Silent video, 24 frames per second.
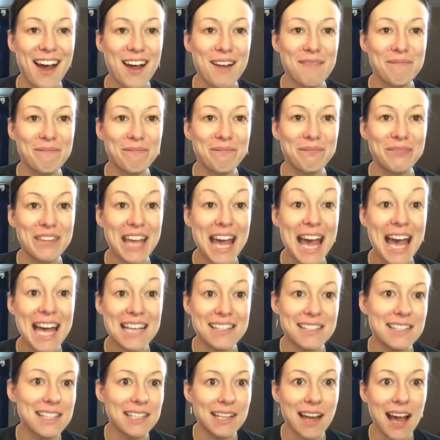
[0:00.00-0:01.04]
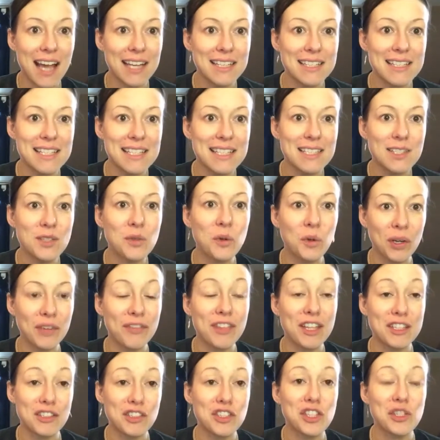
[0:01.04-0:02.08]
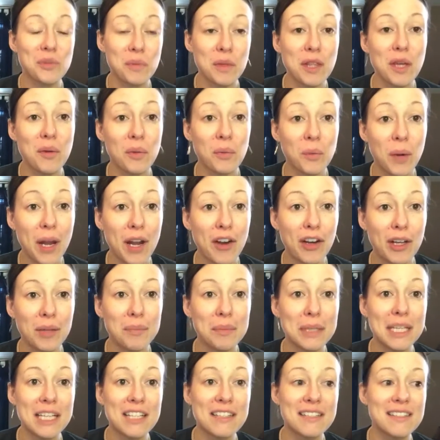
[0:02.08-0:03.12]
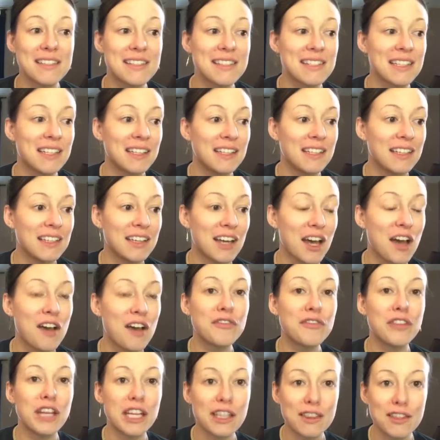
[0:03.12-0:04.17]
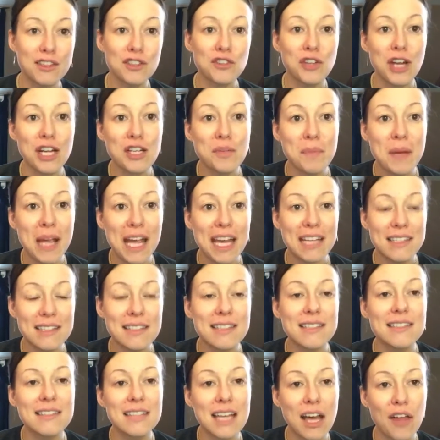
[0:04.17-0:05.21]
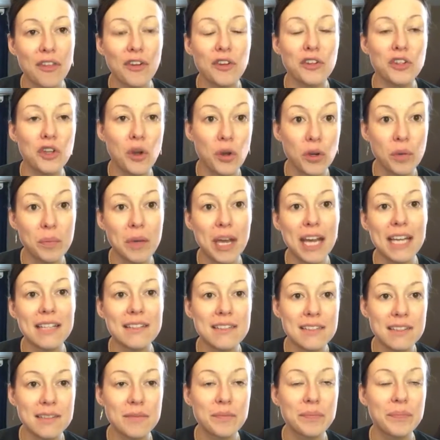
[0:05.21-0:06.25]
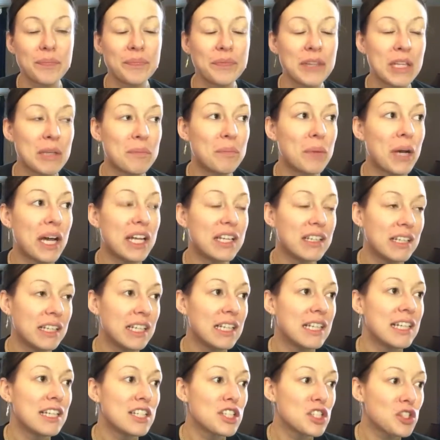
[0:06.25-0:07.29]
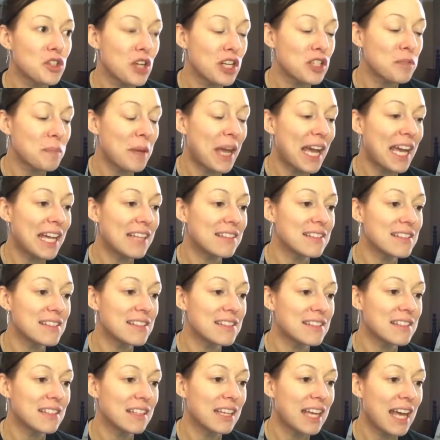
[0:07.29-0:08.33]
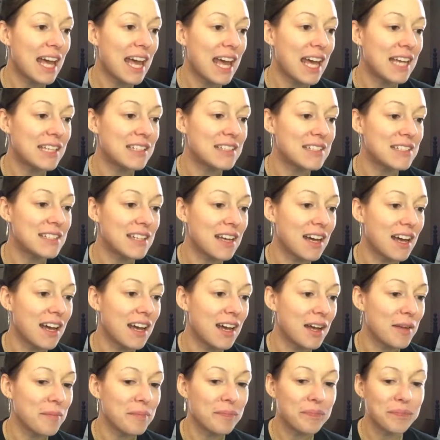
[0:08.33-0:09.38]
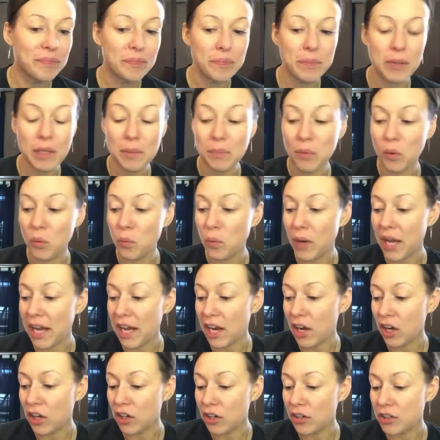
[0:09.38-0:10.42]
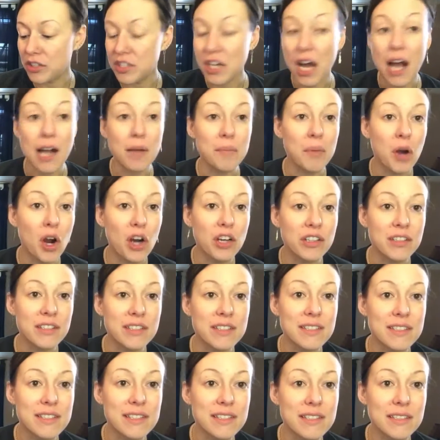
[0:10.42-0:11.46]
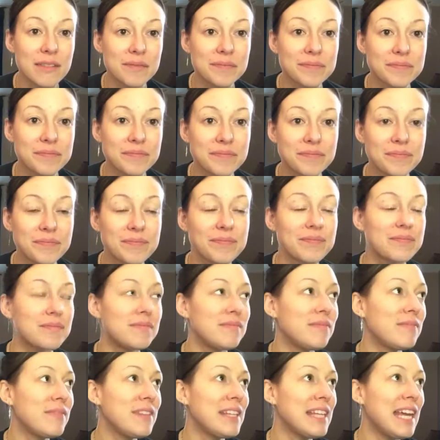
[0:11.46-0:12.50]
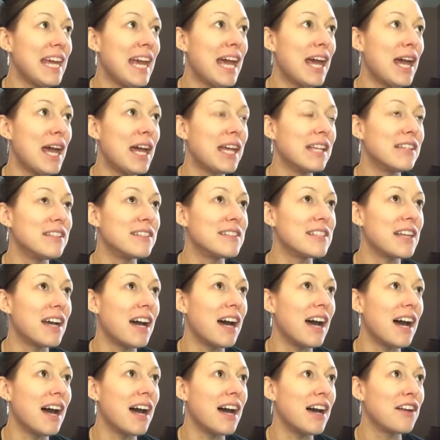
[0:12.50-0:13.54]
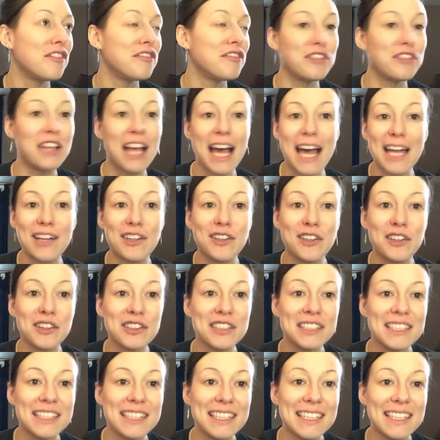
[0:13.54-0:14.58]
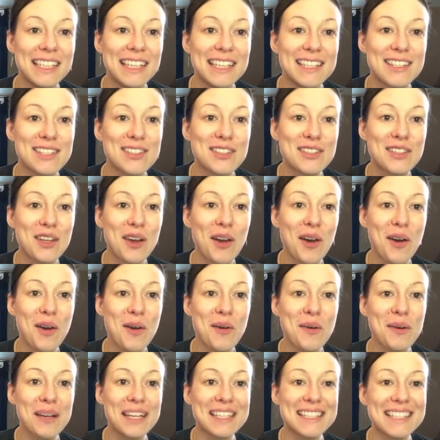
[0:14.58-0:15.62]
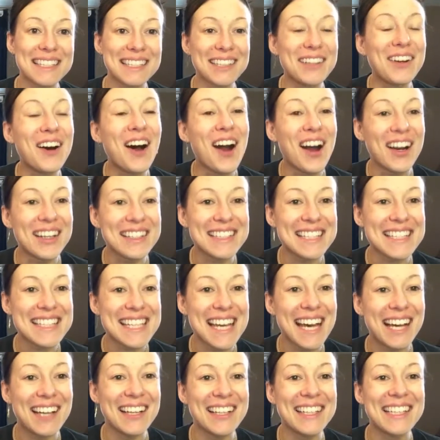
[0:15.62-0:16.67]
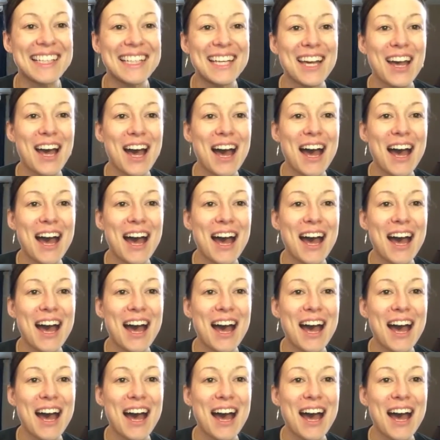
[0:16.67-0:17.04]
as the 90s or if that's just what they were wearing because of the stretch pants. Now they're yoga pants, but stretch pants, and people wear Doc Martens and flannel, so it's a little hard to tell.